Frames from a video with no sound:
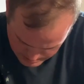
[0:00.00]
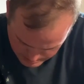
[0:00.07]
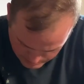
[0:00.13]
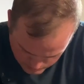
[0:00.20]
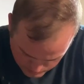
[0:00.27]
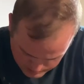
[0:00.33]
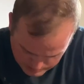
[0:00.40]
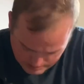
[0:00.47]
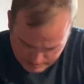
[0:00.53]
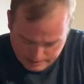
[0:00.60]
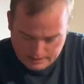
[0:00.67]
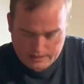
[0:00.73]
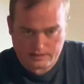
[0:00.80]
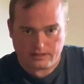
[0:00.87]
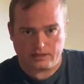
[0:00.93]
And what that
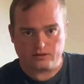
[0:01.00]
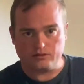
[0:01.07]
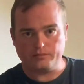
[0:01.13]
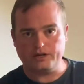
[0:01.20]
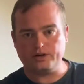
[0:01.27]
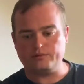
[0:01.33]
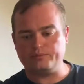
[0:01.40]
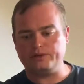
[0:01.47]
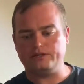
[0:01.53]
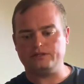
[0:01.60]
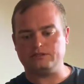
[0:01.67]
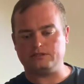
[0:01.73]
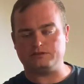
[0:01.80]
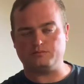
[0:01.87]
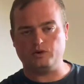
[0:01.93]
thing is, that little metal
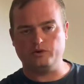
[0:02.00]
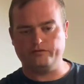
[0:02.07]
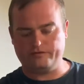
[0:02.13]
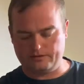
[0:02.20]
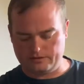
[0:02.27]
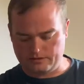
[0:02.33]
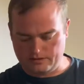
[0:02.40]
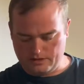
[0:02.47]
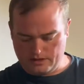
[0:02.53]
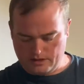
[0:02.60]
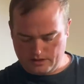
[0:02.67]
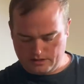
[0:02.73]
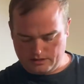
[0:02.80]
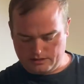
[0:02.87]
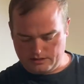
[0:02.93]
piece is moving
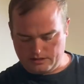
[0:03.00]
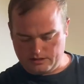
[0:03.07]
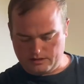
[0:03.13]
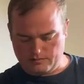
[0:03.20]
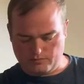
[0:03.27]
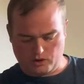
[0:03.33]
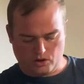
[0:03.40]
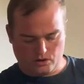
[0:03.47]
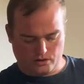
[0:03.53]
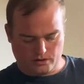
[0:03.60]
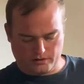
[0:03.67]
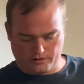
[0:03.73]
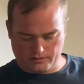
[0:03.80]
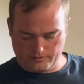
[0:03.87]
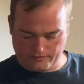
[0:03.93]
the
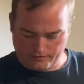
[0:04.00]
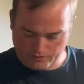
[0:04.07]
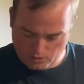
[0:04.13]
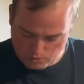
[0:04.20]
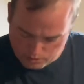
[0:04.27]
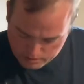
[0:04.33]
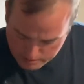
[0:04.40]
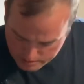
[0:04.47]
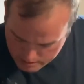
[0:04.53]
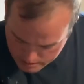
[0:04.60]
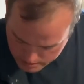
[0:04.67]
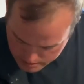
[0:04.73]
bar forward